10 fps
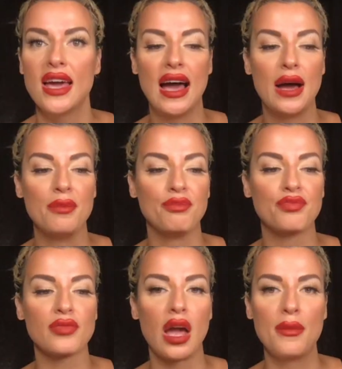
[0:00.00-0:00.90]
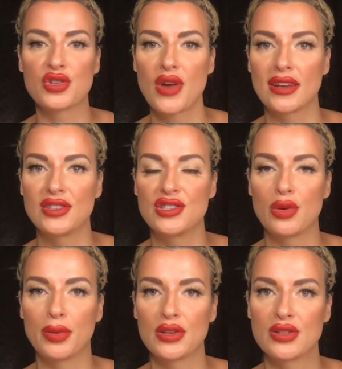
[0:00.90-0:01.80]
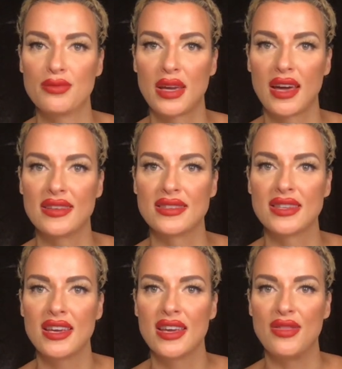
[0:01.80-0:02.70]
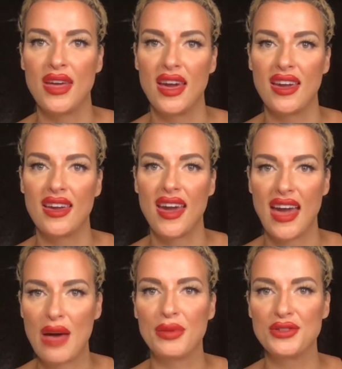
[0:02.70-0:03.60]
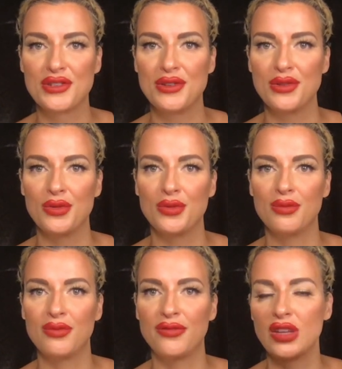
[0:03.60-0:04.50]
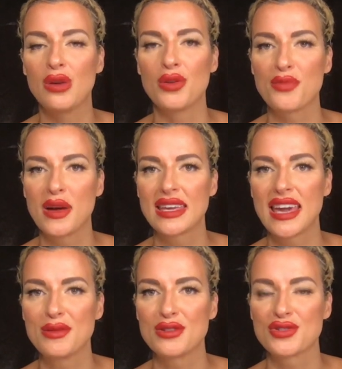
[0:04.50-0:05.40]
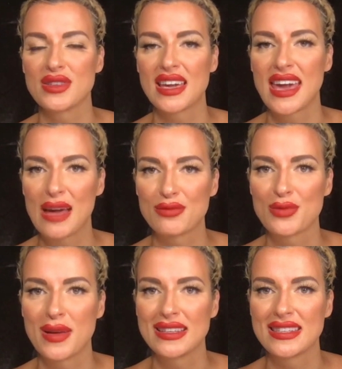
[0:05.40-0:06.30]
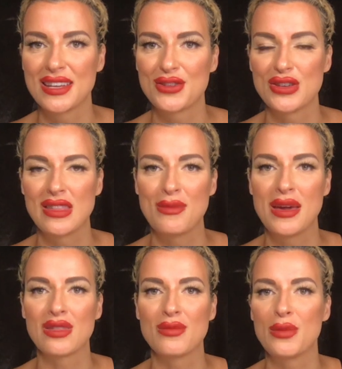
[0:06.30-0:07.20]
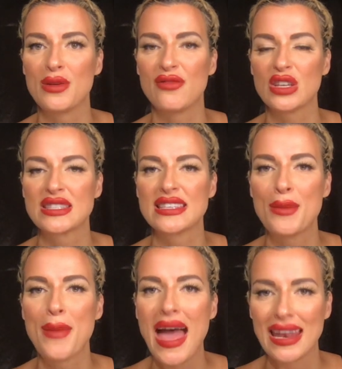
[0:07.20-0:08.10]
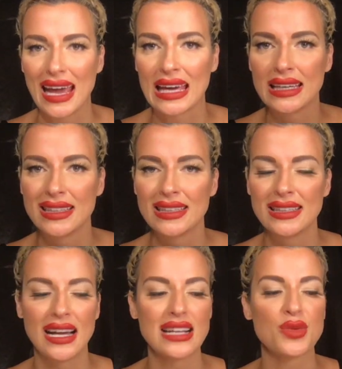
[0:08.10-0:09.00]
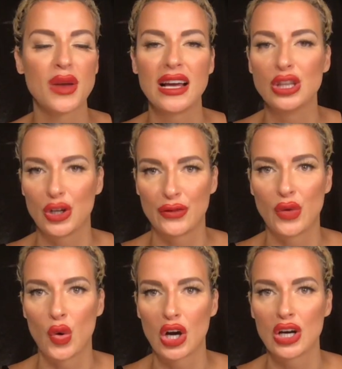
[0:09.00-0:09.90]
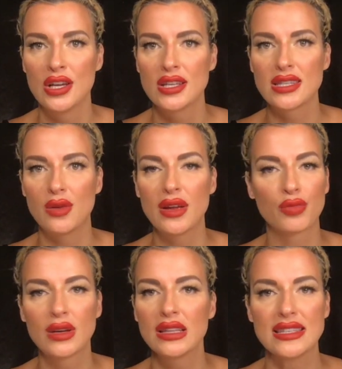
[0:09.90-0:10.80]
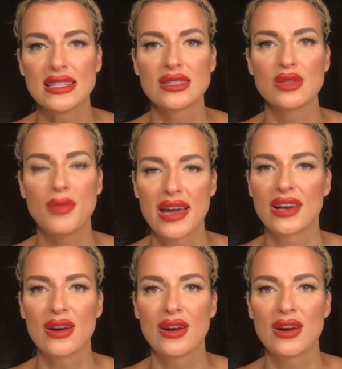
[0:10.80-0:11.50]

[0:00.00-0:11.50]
I'm attracted to a person because they happen to flow with my chemistry. They capture my attention. They make the moment feel cinematic. That's what I look for. So it really doesn't matter.